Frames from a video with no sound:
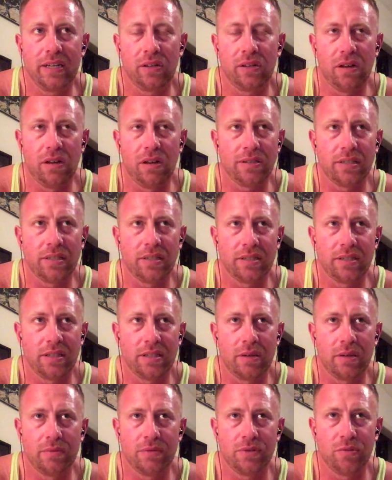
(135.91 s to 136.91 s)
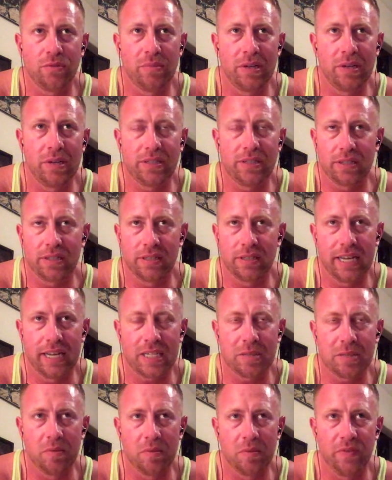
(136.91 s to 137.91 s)
Colossus I thought was tremendous because of the
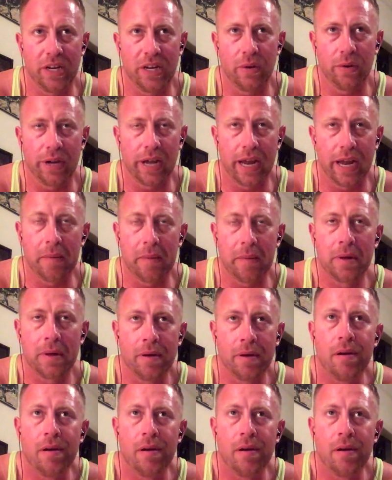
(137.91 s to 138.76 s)
X-Men video game,